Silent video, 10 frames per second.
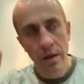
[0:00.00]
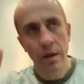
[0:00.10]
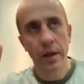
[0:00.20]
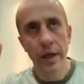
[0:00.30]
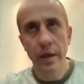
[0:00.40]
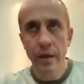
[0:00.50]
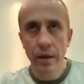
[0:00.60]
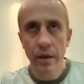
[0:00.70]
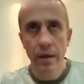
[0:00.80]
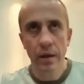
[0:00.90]
like
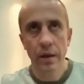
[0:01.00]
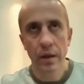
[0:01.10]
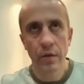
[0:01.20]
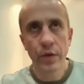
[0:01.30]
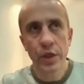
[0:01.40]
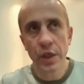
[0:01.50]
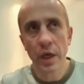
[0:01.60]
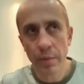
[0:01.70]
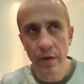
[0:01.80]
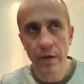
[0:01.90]

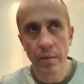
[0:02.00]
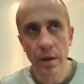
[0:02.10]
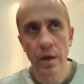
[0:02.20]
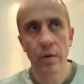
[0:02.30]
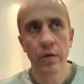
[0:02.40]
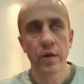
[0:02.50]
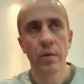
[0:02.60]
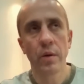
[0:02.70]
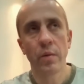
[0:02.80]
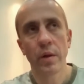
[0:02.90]
reshape it somehow.
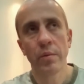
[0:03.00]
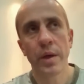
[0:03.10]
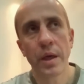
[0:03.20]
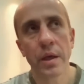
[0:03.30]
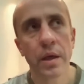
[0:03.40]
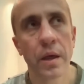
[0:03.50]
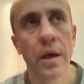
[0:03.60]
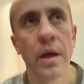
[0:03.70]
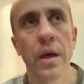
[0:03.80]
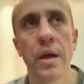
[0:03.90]
So we will make
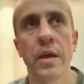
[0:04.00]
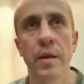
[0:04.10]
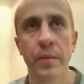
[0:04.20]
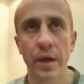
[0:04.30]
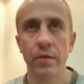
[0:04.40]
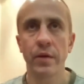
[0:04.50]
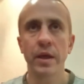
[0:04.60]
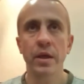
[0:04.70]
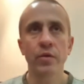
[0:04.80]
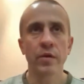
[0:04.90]
some kind of
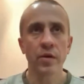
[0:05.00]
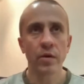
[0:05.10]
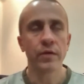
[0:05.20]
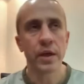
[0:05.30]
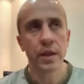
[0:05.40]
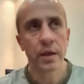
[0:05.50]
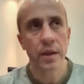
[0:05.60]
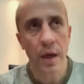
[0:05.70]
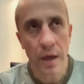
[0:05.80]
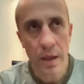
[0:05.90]
like reserve
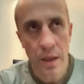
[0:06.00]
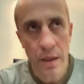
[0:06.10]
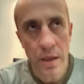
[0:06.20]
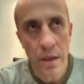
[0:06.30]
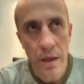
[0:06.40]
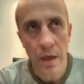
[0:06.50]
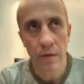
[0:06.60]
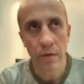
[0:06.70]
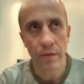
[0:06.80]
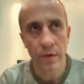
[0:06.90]
index asset
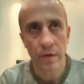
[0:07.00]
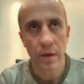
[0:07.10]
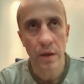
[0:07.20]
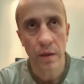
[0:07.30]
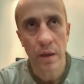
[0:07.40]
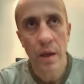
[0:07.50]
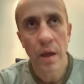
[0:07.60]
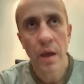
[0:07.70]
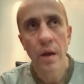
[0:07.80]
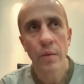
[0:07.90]
out of USDN,
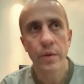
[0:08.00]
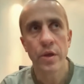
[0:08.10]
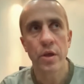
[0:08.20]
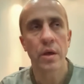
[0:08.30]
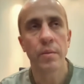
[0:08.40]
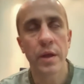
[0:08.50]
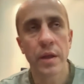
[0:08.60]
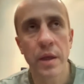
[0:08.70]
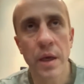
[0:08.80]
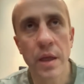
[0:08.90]
which
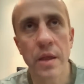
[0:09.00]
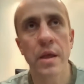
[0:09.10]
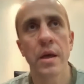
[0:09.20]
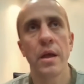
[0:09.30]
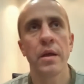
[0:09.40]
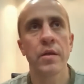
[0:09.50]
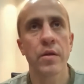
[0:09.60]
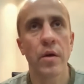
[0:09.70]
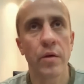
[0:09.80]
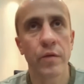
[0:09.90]
maintains a
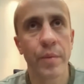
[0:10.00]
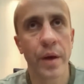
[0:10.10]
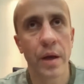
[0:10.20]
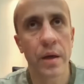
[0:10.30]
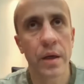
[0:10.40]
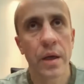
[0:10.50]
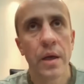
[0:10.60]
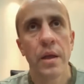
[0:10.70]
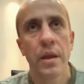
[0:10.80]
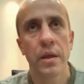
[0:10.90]
soft pack
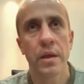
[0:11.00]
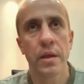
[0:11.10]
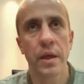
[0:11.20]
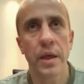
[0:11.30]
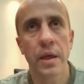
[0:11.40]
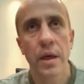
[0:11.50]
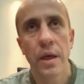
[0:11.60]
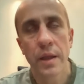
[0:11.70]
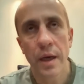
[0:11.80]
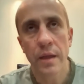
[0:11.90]
that is like
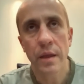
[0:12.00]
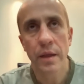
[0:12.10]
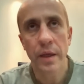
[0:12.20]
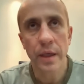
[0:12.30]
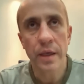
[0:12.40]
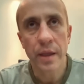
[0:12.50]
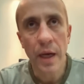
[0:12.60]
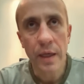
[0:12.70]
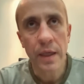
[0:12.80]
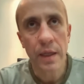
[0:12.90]
not like
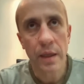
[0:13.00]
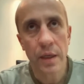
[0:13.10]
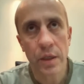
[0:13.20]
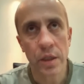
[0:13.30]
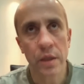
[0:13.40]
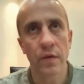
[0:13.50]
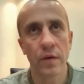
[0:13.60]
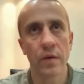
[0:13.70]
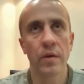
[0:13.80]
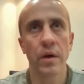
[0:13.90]
exact connection
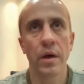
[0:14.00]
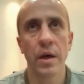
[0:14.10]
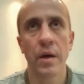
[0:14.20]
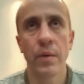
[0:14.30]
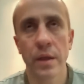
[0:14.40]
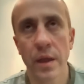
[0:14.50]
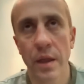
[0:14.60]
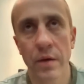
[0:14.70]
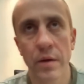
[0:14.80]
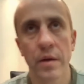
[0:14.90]
to
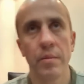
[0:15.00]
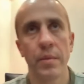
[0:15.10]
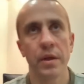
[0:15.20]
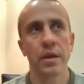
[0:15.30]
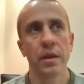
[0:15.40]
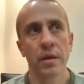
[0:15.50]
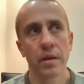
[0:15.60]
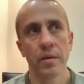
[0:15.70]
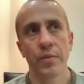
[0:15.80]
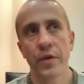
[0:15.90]
$1, but
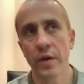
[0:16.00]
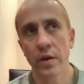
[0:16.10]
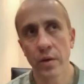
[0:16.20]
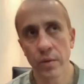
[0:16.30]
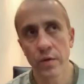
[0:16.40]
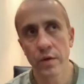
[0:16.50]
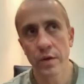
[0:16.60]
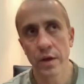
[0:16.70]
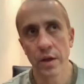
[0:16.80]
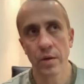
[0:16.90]
pretty
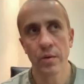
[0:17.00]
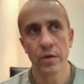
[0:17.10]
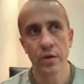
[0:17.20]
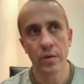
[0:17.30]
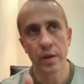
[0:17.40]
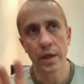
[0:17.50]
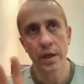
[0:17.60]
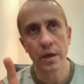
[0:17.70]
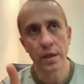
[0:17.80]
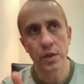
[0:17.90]
close, you know. So
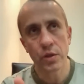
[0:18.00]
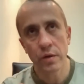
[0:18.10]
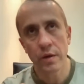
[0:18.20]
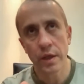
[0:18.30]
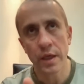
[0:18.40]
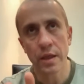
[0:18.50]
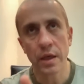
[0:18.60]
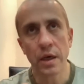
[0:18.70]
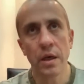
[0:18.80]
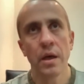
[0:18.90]
like it should like
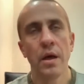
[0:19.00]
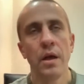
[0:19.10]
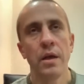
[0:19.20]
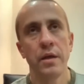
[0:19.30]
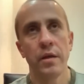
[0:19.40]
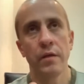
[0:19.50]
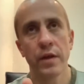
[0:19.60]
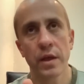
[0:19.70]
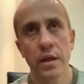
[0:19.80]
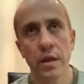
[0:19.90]
stay in the
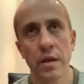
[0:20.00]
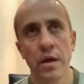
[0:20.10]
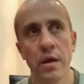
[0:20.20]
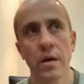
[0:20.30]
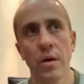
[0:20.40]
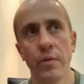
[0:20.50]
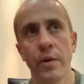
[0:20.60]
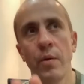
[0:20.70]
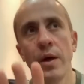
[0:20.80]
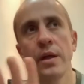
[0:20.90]
vicinity of
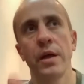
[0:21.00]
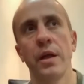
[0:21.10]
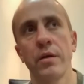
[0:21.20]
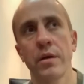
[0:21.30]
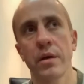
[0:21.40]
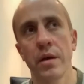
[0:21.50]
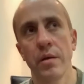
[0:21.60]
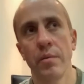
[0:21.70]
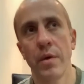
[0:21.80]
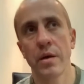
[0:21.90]
$1
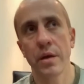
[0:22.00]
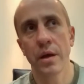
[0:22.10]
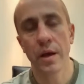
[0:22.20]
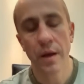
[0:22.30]
mark.